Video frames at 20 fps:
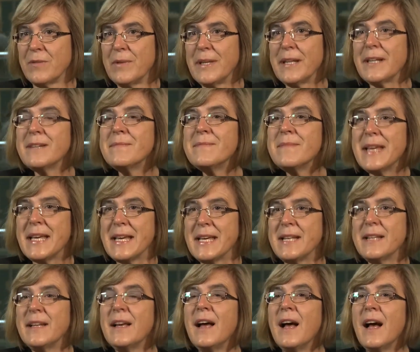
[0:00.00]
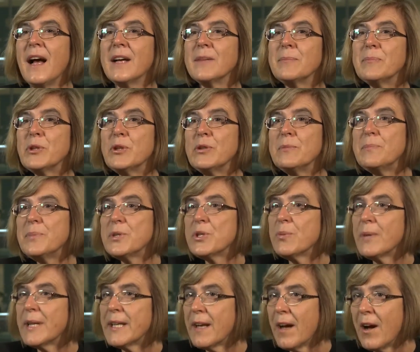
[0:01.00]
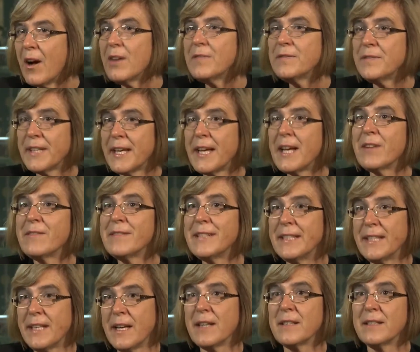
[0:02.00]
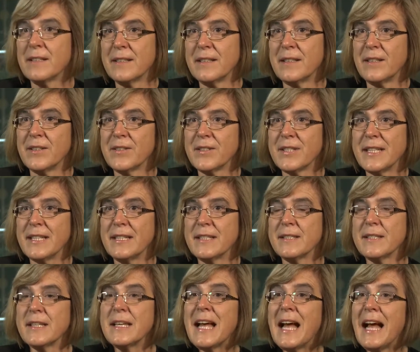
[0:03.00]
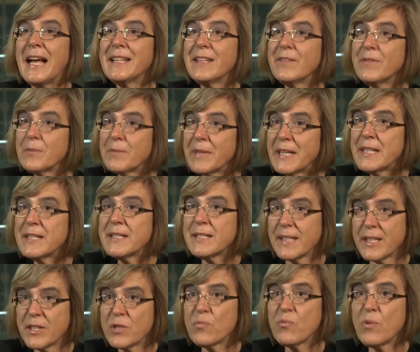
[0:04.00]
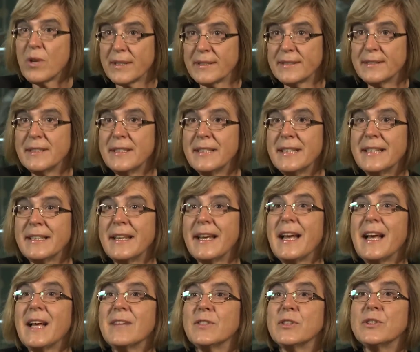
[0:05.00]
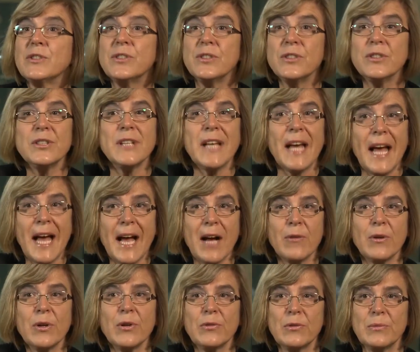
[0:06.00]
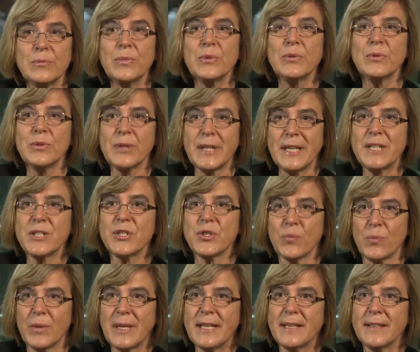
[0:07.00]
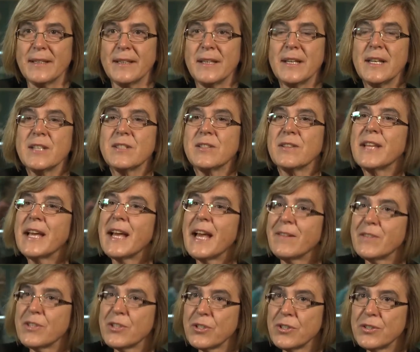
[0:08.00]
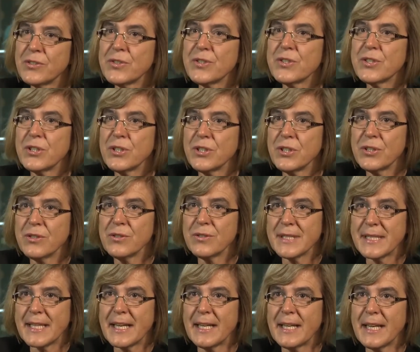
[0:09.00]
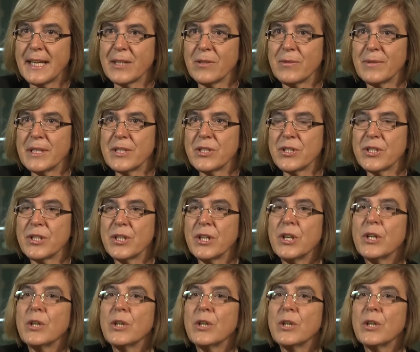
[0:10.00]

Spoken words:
When I mean a good, between half an hour in the younger classes, and then from Key Stage 1 they have a good hour or more each week, so they have a chance to use that language.